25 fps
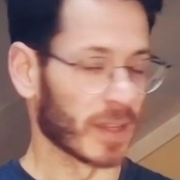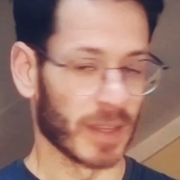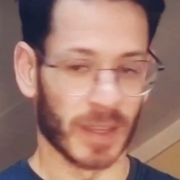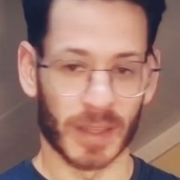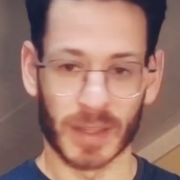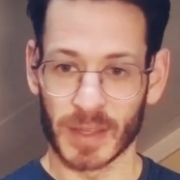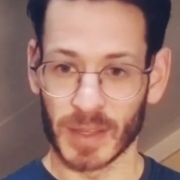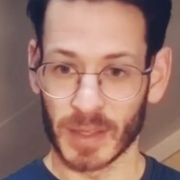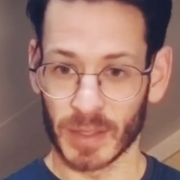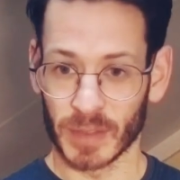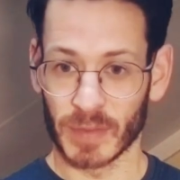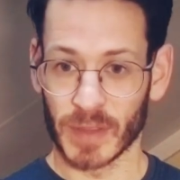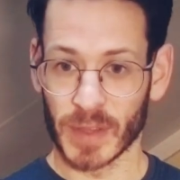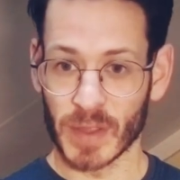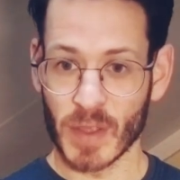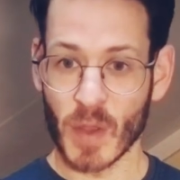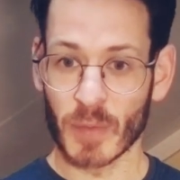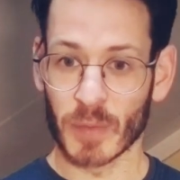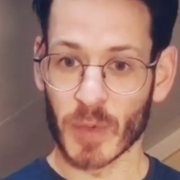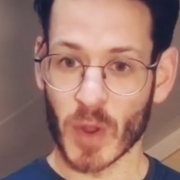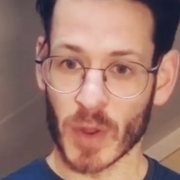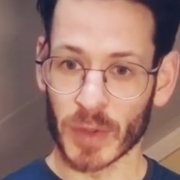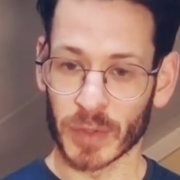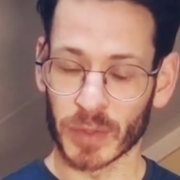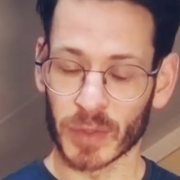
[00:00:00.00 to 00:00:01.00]
In this video
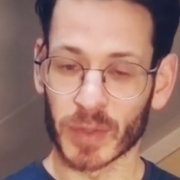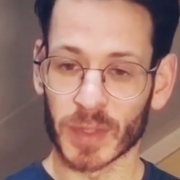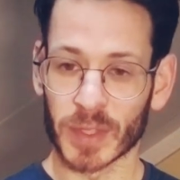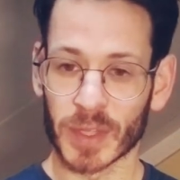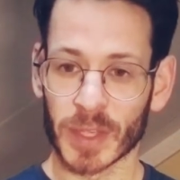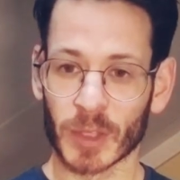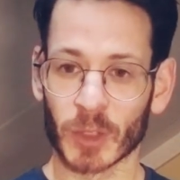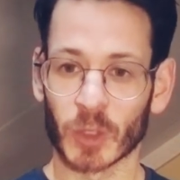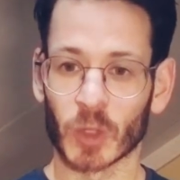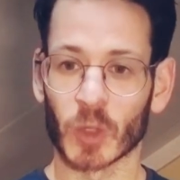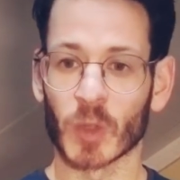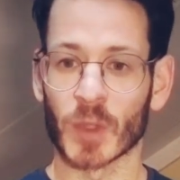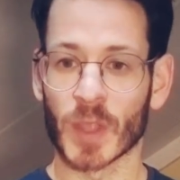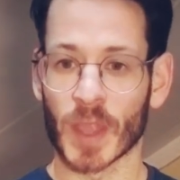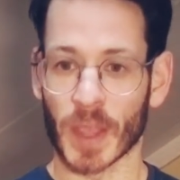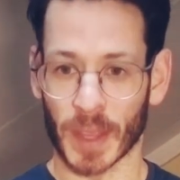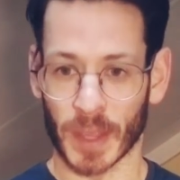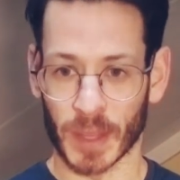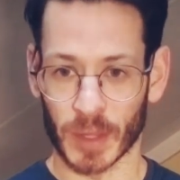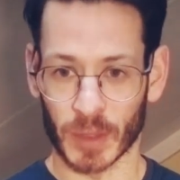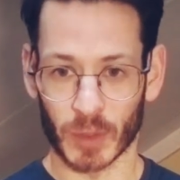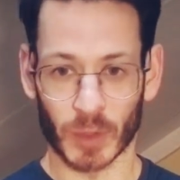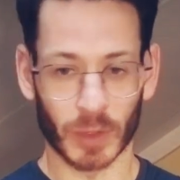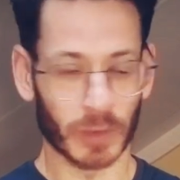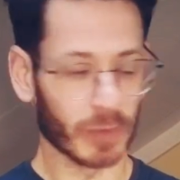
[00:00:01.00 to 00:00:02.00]
I'm going to teach you the
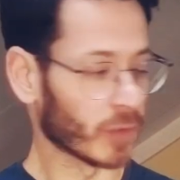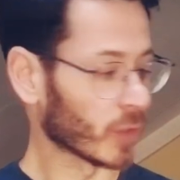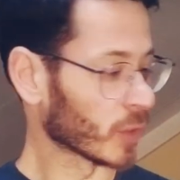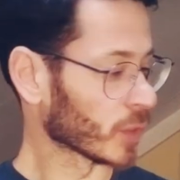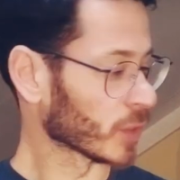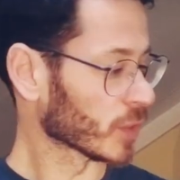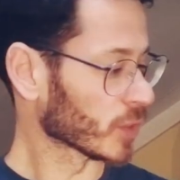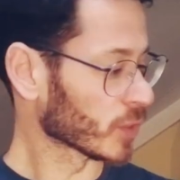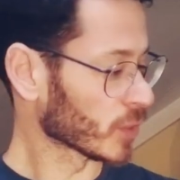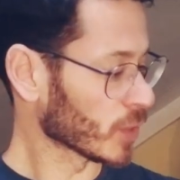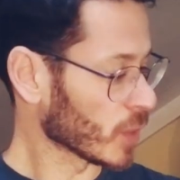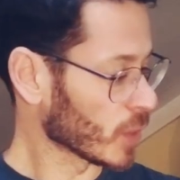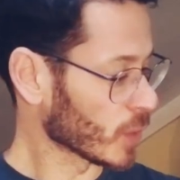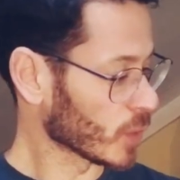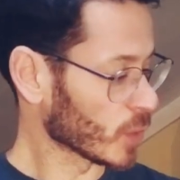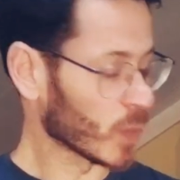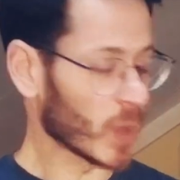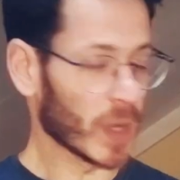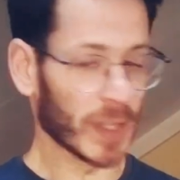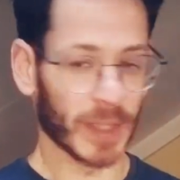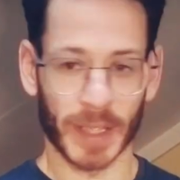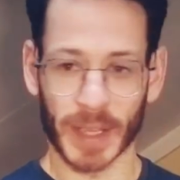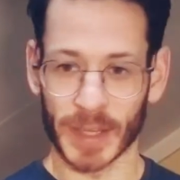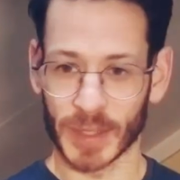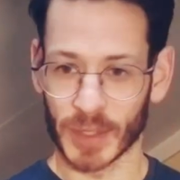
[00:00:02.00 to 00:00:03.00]
intro for the song,
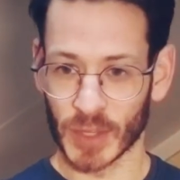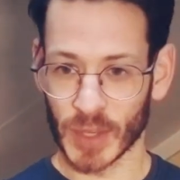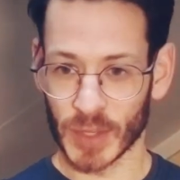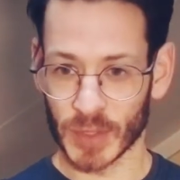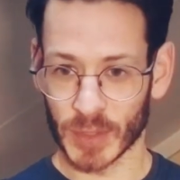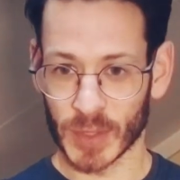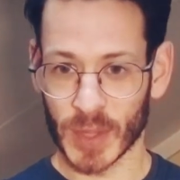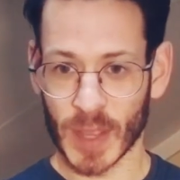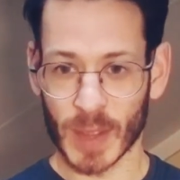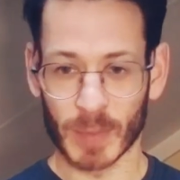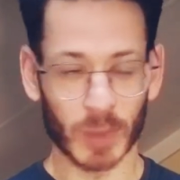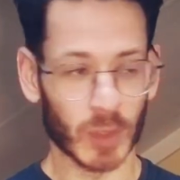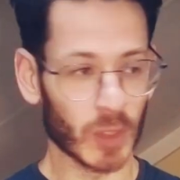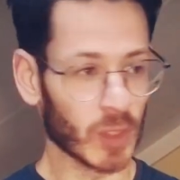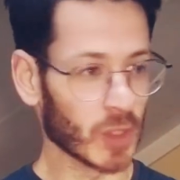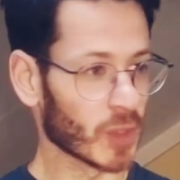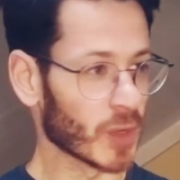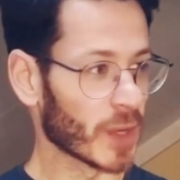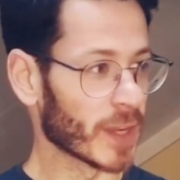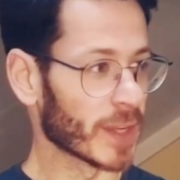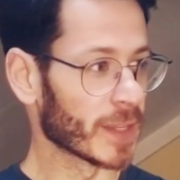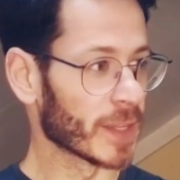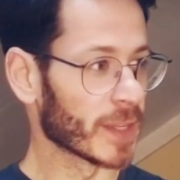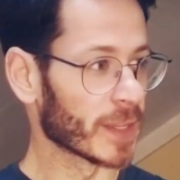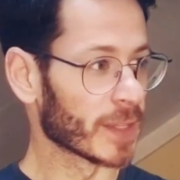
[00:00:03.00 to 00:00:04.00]
what I just
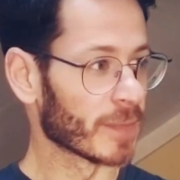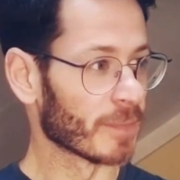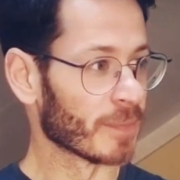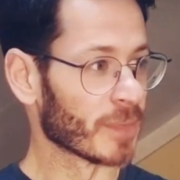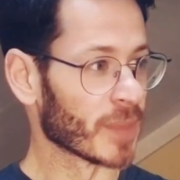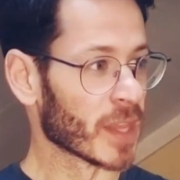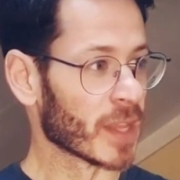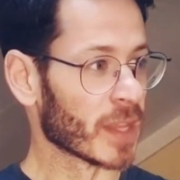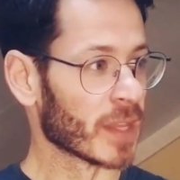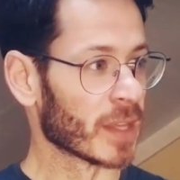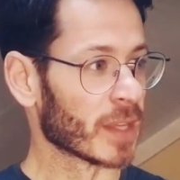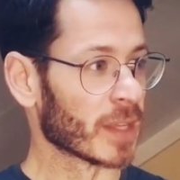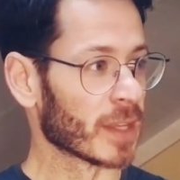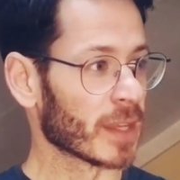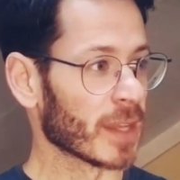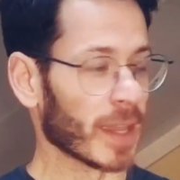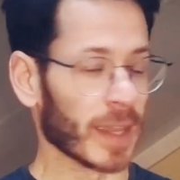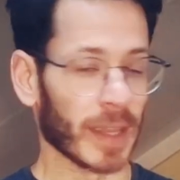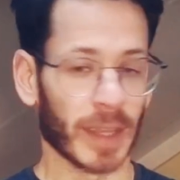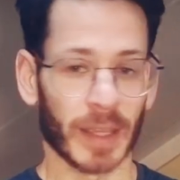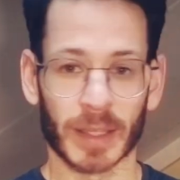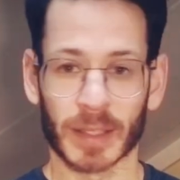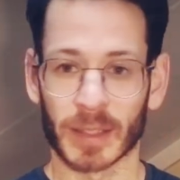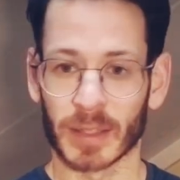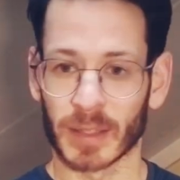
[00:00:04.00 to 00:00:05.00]
demonstrated,
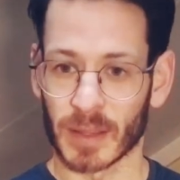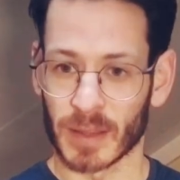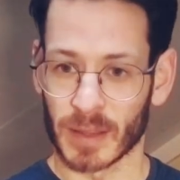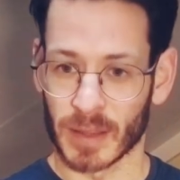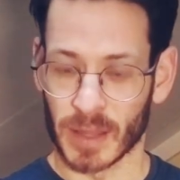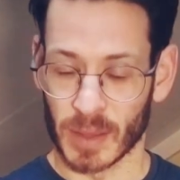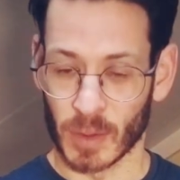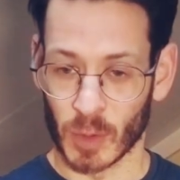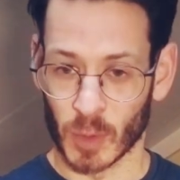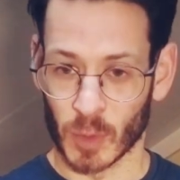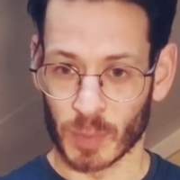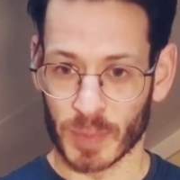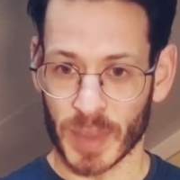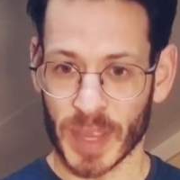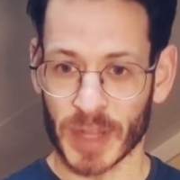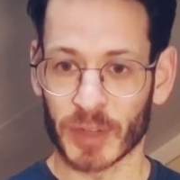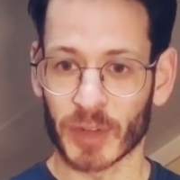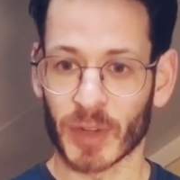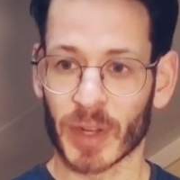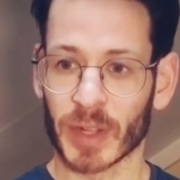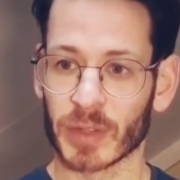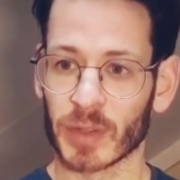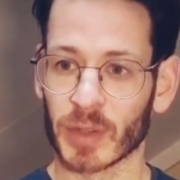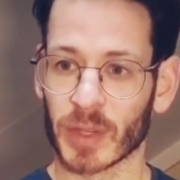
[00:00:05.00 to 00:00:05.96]
and on Patreon you